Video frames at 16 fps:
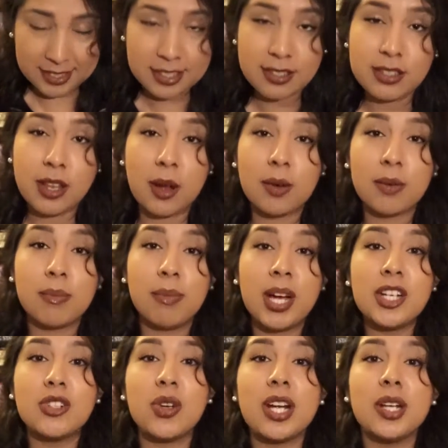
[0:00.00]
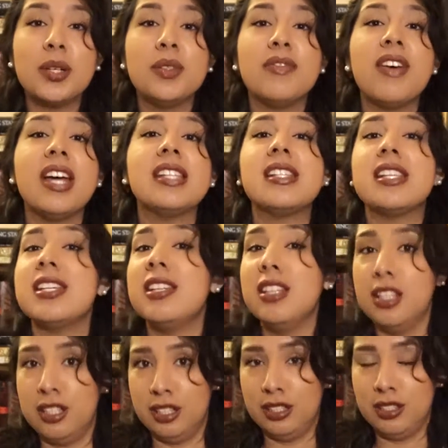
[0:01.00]
So punch Draco in the face it
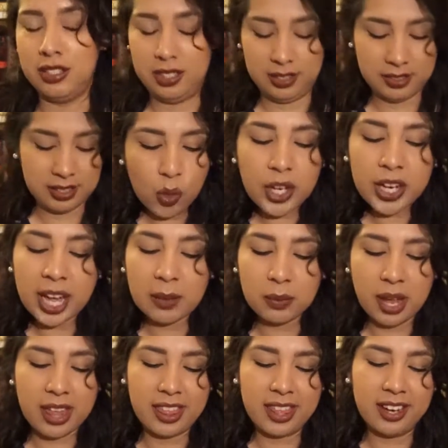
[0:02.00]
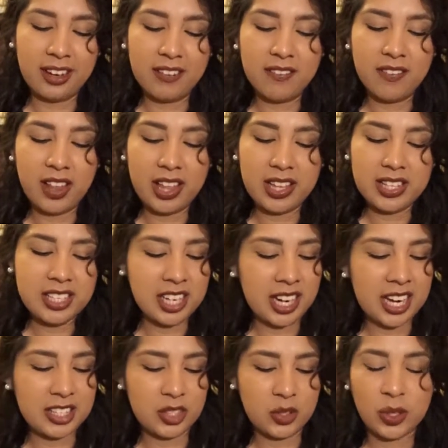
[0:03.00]
is. Would I rather volunteer
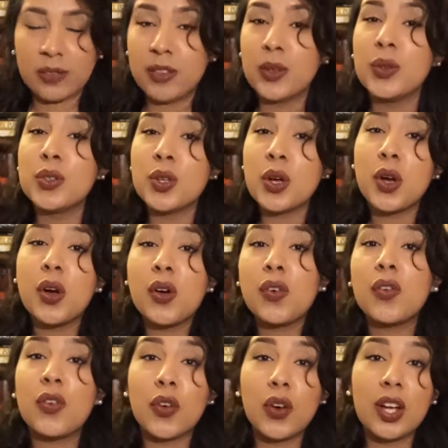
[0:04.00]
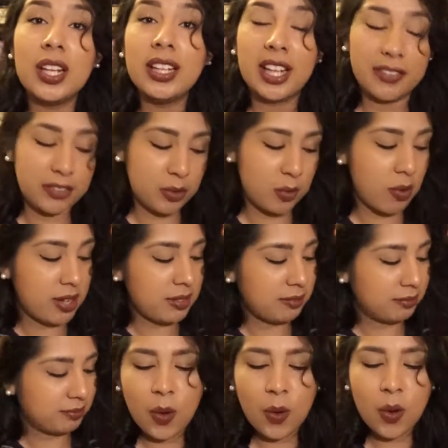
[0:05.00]
as tribute for a loved one,
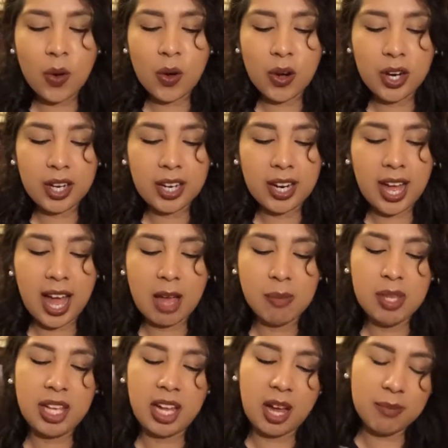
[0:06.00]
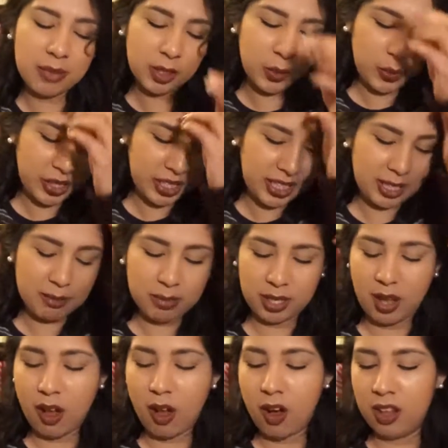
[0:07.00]
or I become the queen
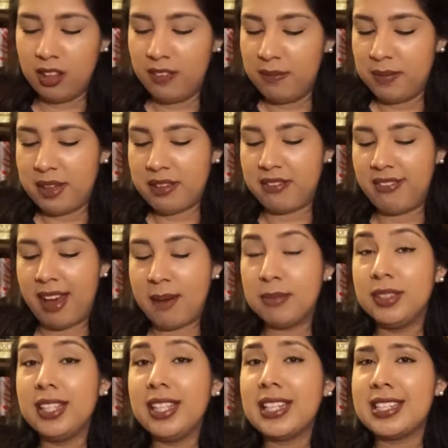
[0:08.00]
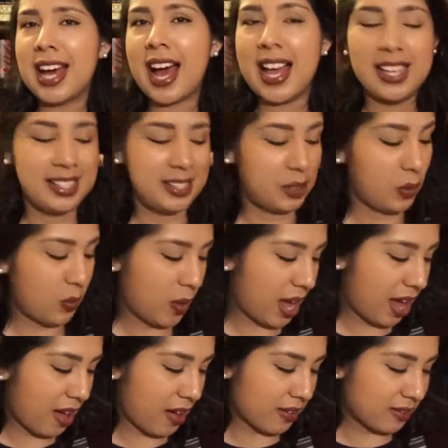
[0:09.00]
but all of my family dies?
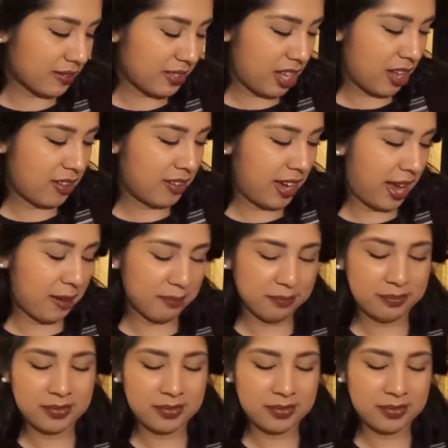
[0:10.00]
Wow, okay.